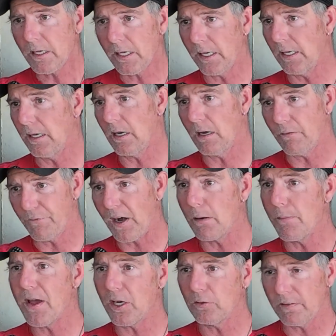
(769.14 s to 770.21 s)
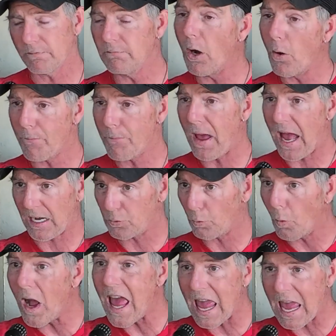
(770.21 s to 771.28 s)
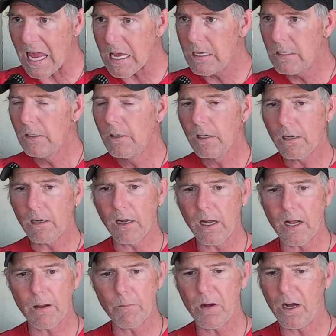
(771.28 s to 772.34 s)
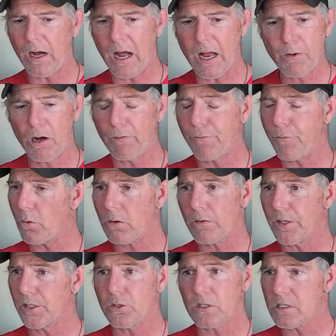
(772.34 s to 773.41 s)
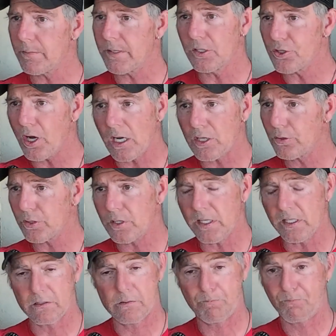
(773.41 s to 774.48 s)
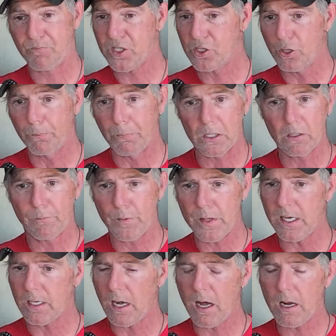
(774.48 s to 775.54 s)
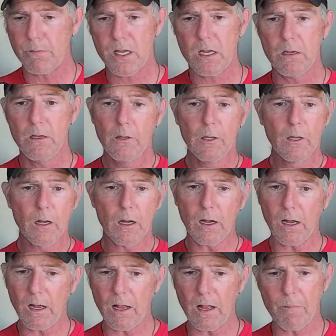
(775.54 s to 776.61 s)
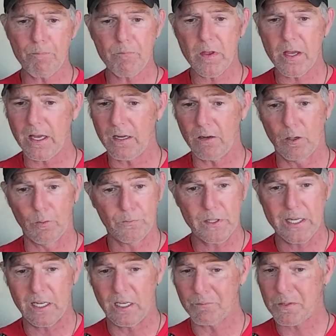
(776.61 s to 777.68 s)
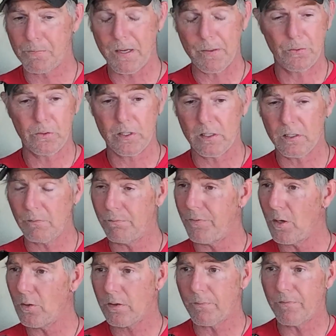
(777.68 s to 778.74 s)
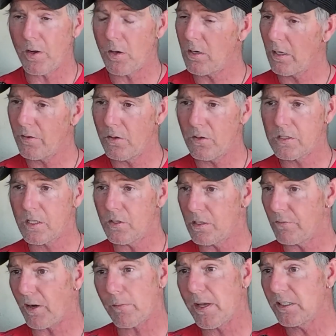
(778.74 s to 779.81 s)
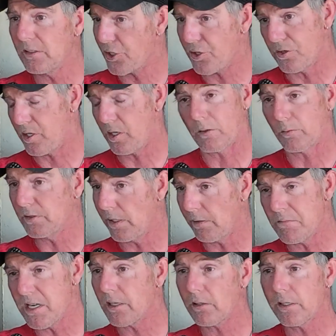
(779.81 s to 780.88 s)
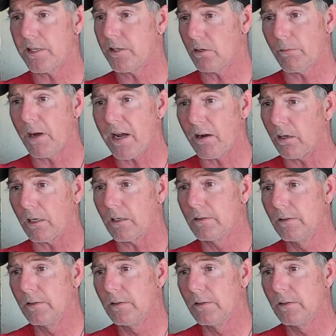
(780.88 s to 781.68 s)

in an environmentally low-impact way, I'm all for the tourism here in Joshua Tree. It's super good for the economy, and hopefully it helps people, vote on those environmental issues that are really near and dear to my heart.